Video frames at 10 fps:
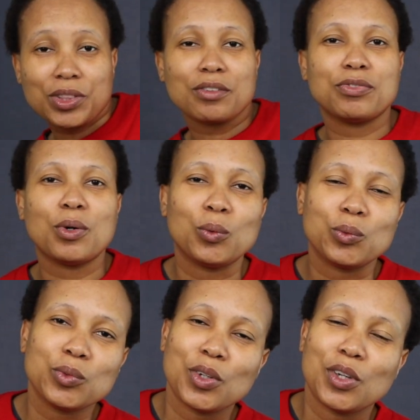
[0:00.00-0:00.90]
the
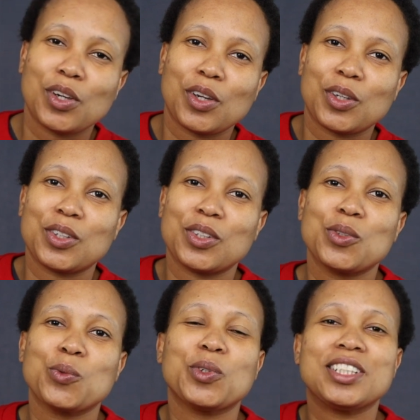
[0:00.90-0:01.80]
phone
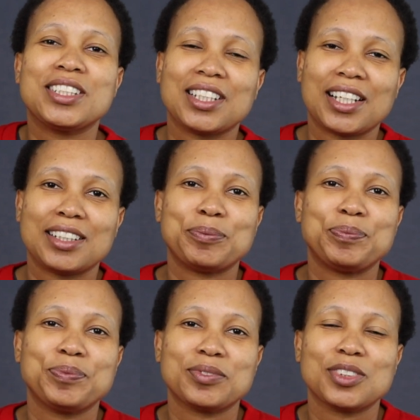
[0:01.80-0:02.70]
you would
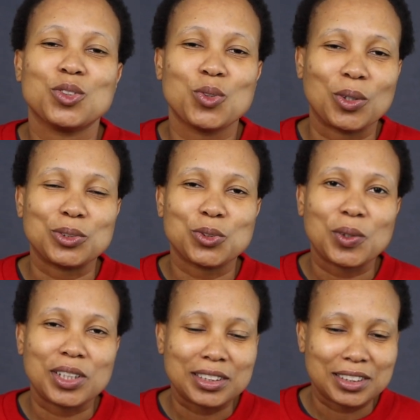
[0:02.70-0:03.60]
you
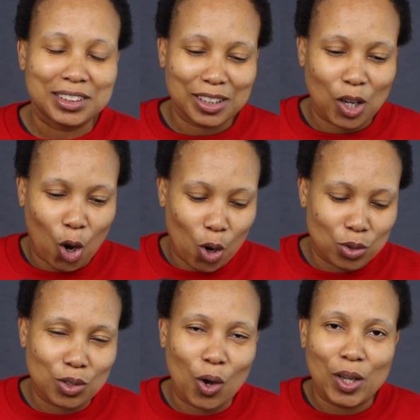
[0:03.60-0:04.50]
control it
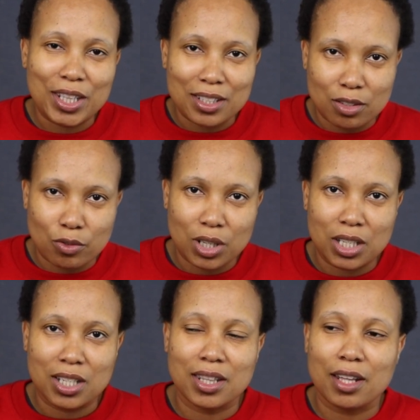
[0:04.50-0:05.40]
on the
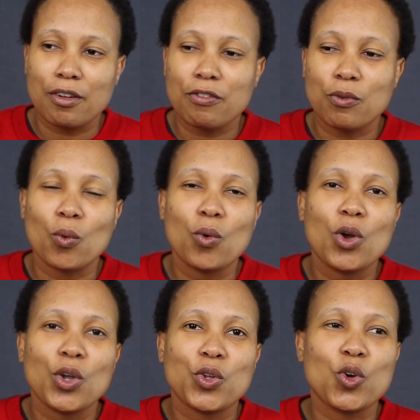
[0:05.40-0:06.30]
screen, therefore
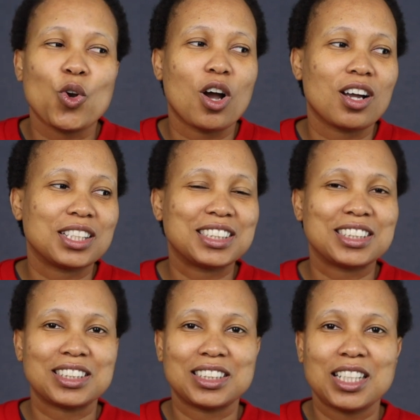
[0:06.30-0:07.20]
you can't
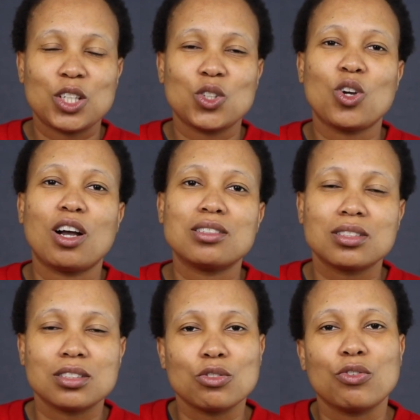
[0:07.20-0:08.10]

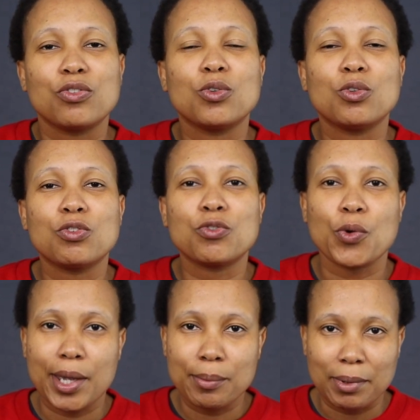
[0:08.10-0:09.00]
see your full
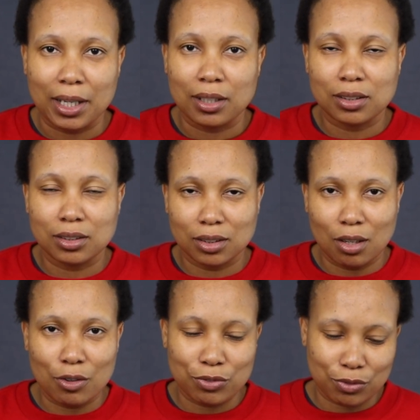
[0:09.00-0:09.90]
framing
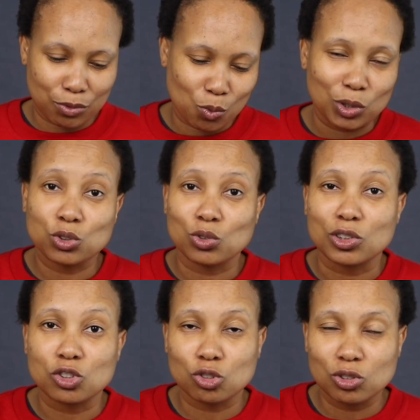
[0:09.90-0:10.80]
of what you
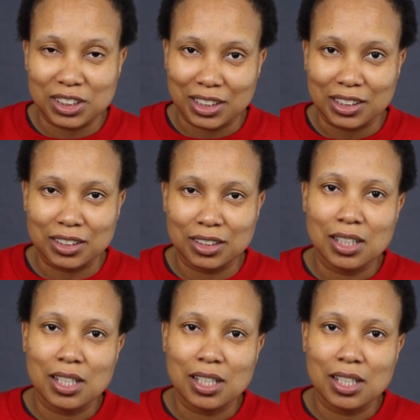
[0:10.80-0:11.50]
are shooting,